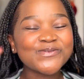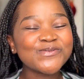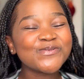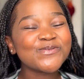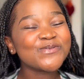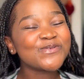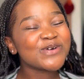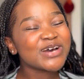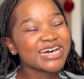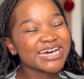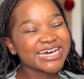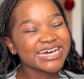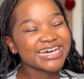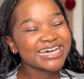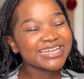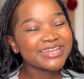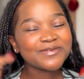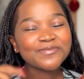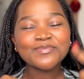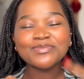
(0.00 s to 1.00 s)

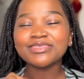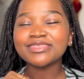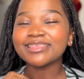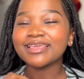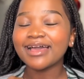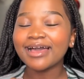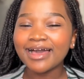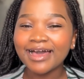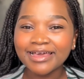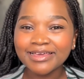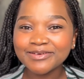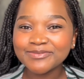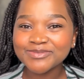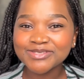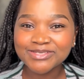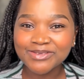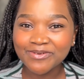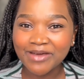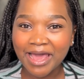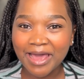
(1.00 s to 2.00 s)
What? I am
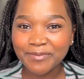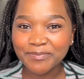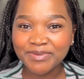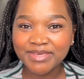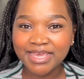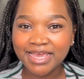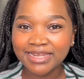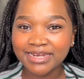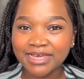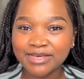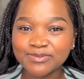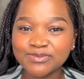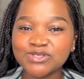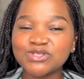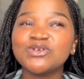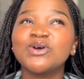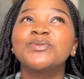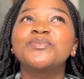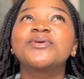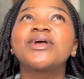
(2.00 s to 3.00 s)
so happy and I am
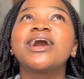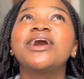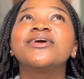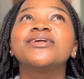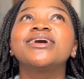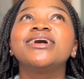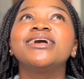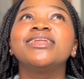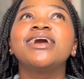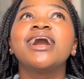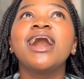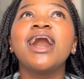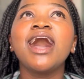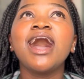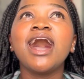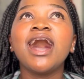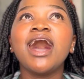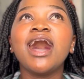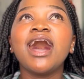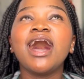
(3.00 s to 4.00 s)
so proud at
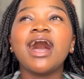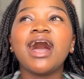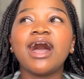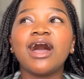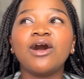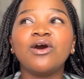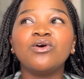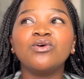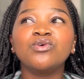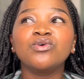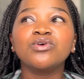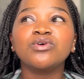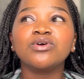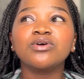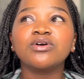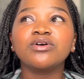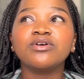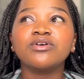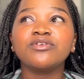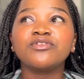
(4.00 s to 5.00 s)
how
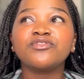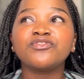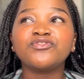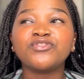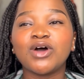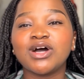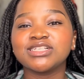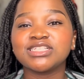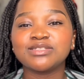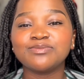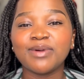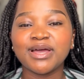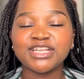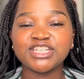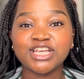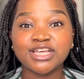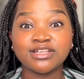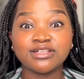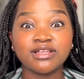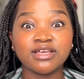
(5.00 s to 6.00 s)
fast my
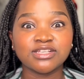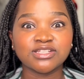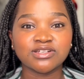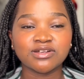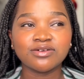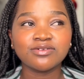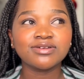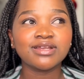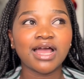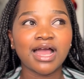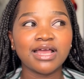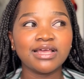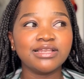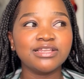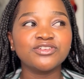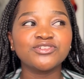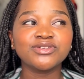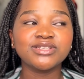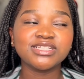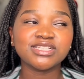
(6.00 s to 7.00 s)
channel has grown. I
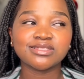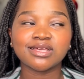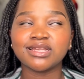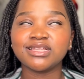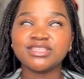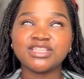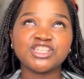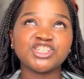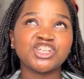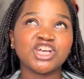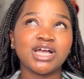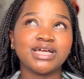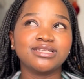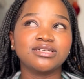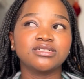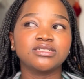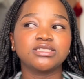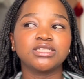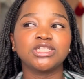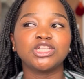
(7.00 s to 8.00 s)
literally started this
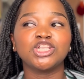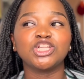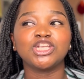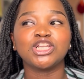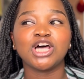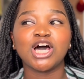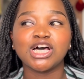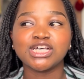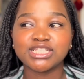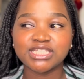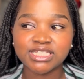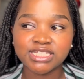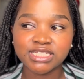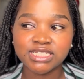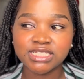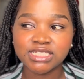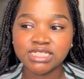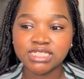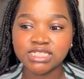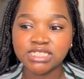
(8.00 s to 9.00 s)
channel
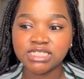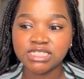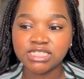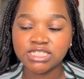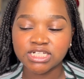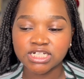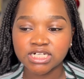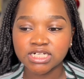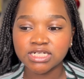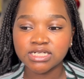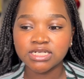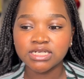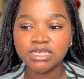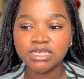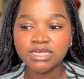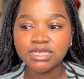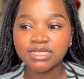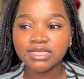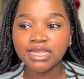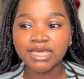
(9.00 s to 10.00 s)
last year,
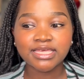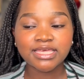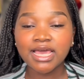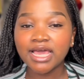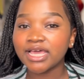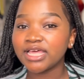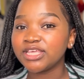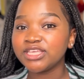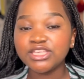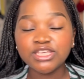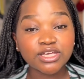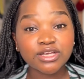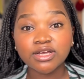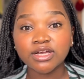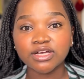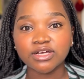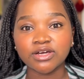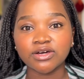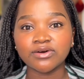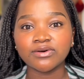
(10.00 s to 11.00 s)
a year
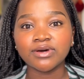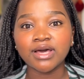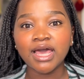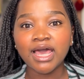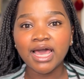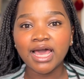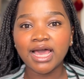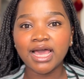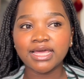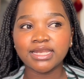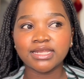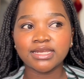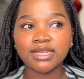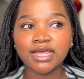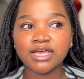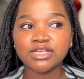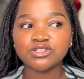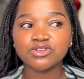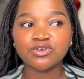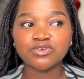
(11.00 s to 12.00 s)
ago, and it
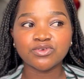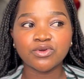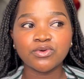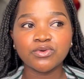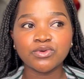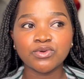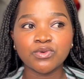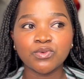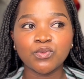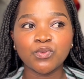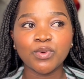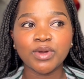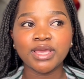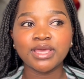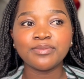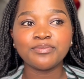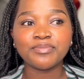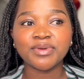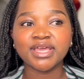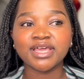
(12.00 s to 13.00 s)
has grown
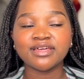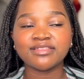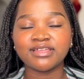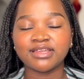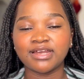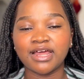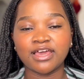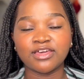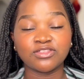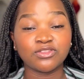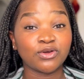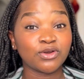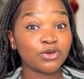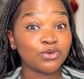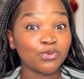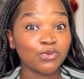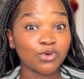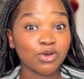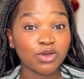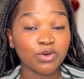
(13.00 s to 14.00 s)
way bigger than I thought it
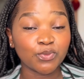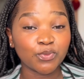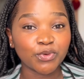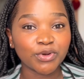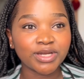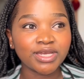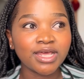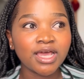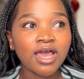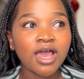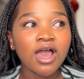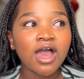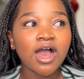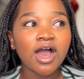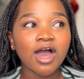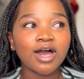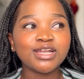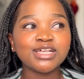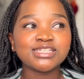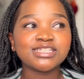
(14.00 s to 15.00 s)
would.
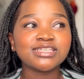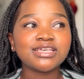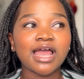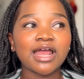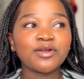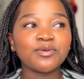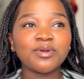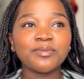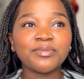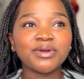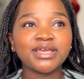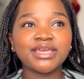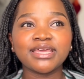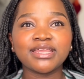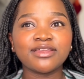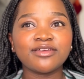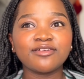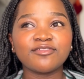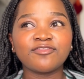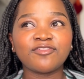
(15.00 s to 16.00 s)
Honestly, I remember
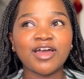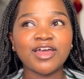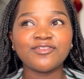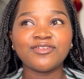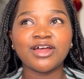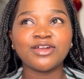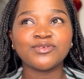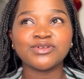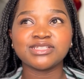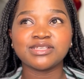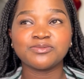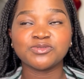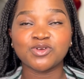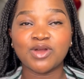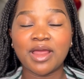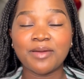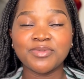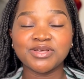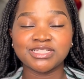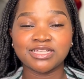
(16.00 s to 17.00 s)
getting 500
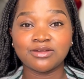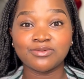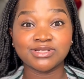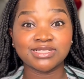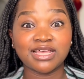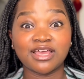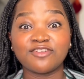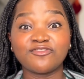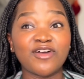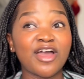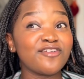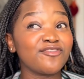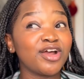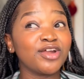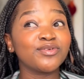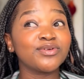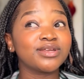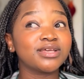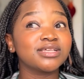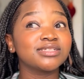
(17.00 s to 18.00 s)
subscribers and I was like,
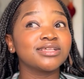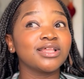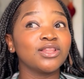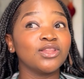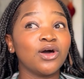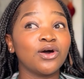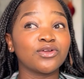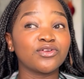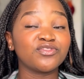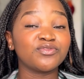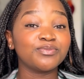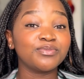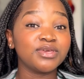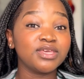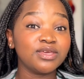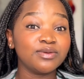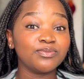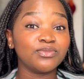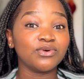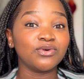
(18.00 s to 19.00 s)
500 is a lot of
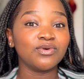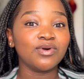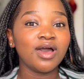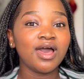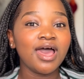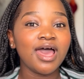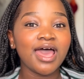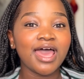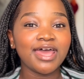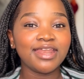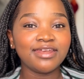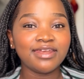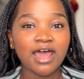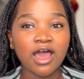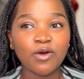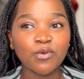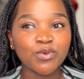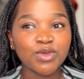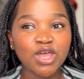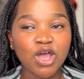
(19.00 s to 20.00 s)
people, and
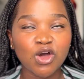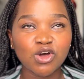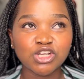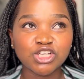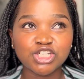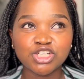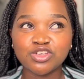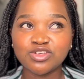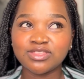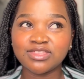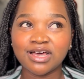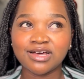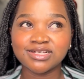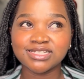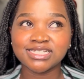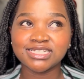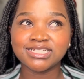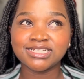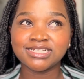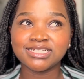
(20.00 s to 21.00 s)
now we are on
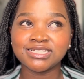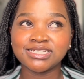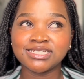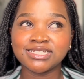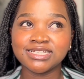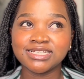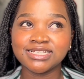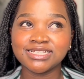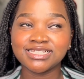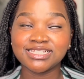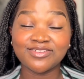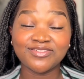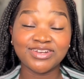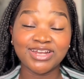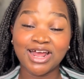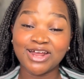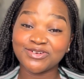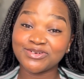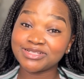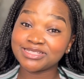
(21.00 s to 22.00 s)

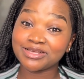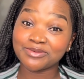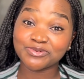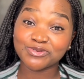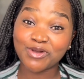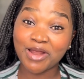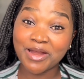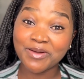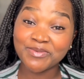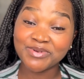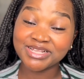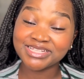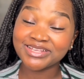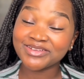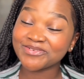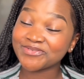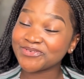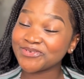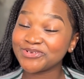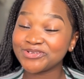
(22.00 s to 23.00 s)
2,700 subscribers,
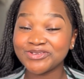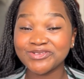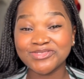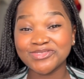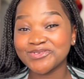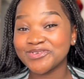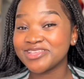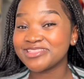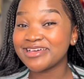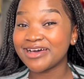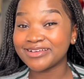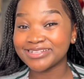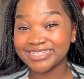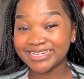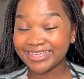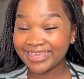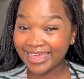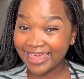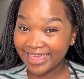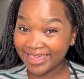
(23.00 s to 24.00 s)
road to
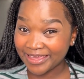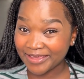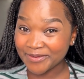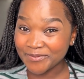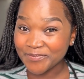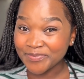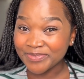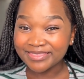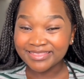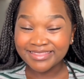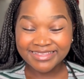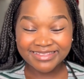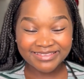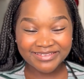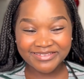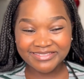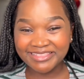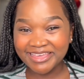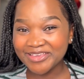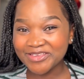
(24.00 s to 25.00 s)
3,000k.
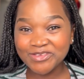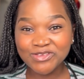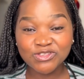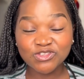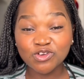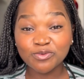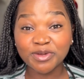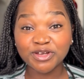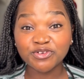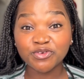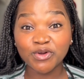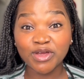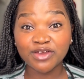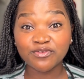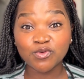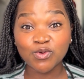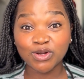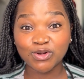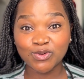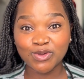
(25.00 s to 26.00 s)
So thank you so much for
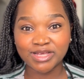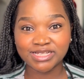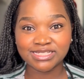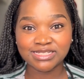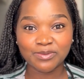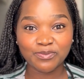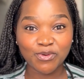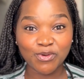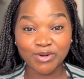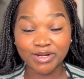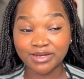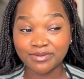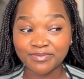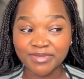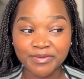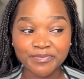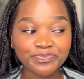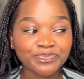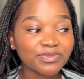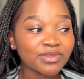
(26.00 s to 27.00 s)
everyone who has supported
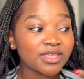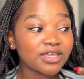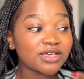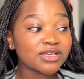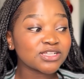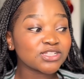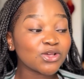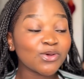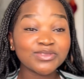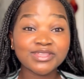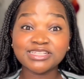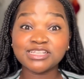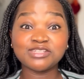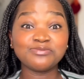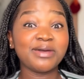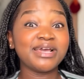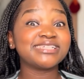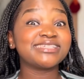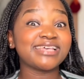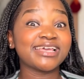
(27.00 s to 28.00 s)
me. So this is
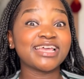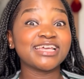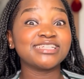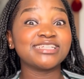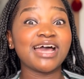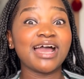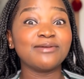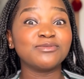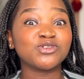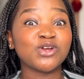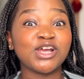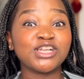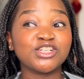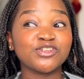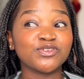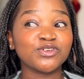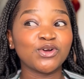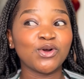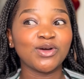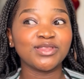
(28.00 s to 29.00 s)
my second time trying to
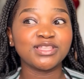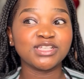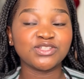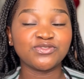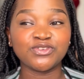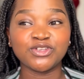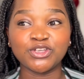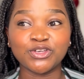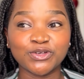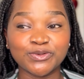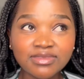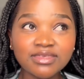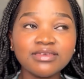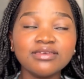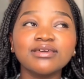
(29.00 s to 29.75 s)
record this video.